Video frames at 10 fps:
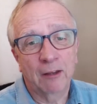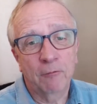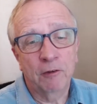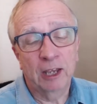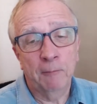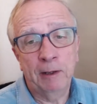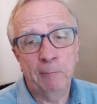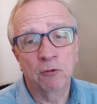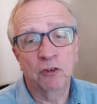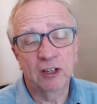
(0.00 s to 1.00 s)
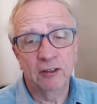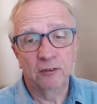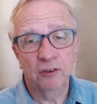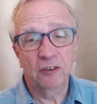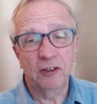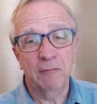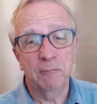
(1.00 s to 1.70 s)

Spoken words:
if you get people cheating the system,